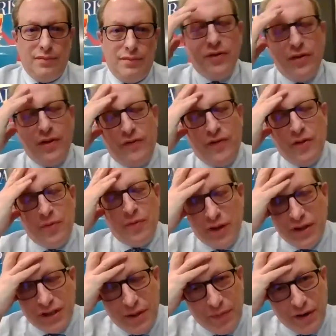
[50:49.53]
you're putting
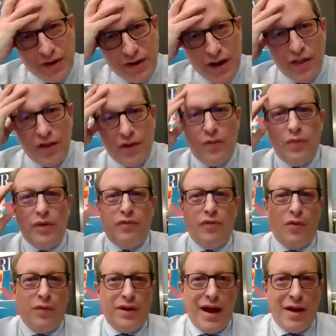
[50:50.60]
something together with
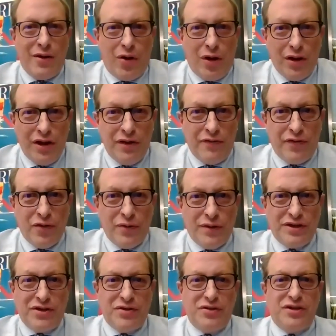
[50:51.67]
what we now call
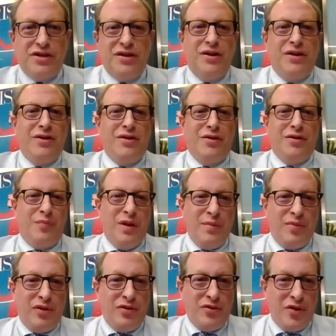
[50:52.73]
influencers or
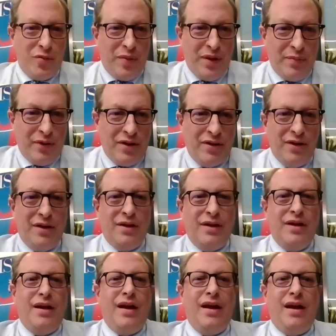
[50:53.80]
people who know people.
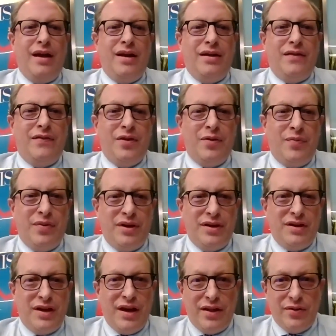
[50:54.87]
And if you're putting
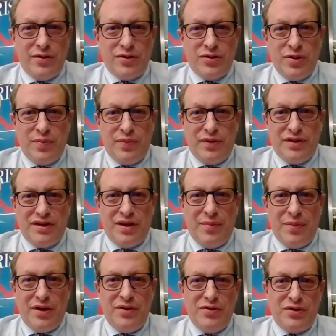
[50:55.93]
together a trip with
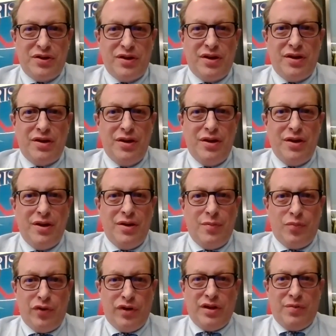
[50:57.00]
somebody who's going to
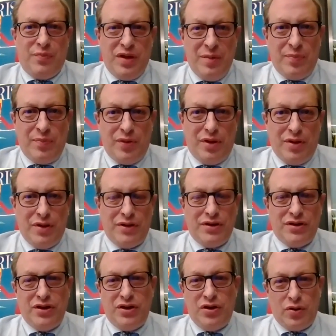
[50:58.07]
bring the people
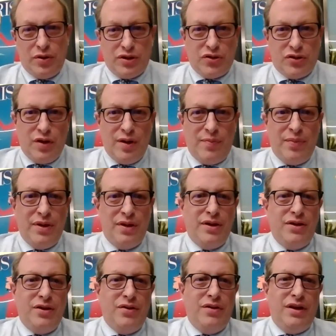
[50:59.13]
to your trip,
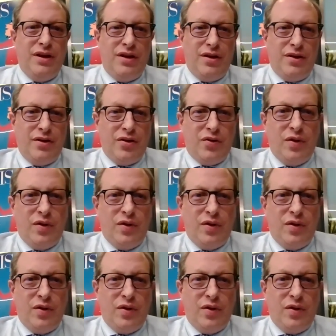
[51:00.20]
you need an